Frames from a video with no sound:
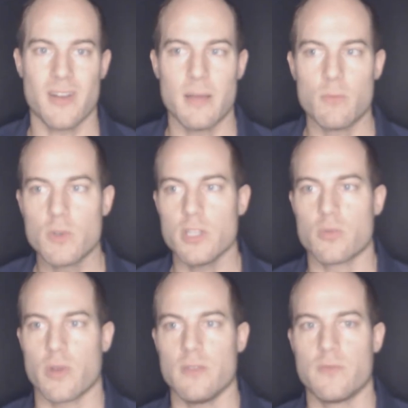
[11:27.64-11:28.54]
I'm really
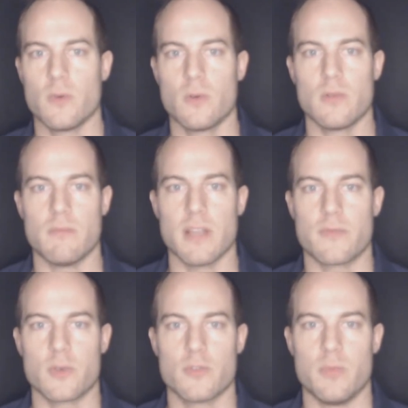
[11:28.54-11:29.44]
grateful my
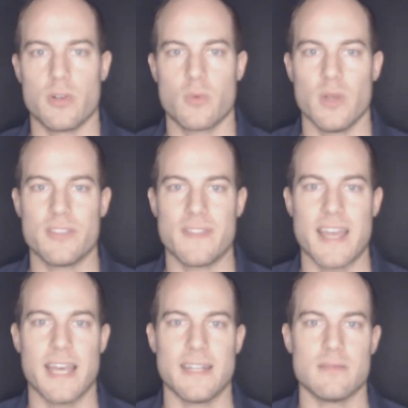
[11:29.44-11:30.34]
first book wasn't
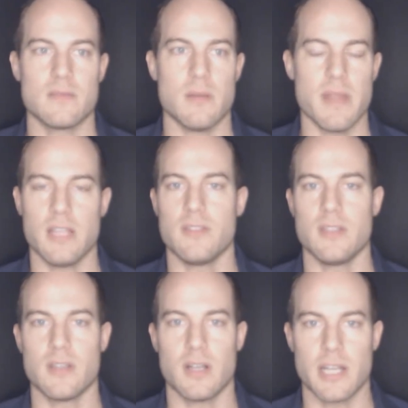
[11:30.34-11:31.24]
that
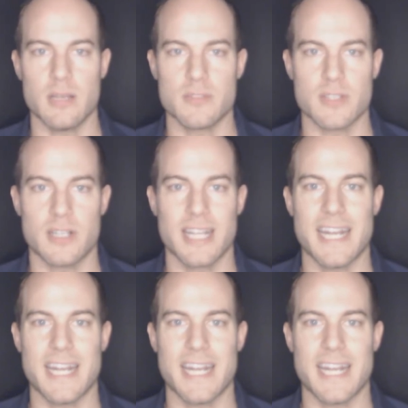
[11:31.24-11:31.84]
amazing on Amazon,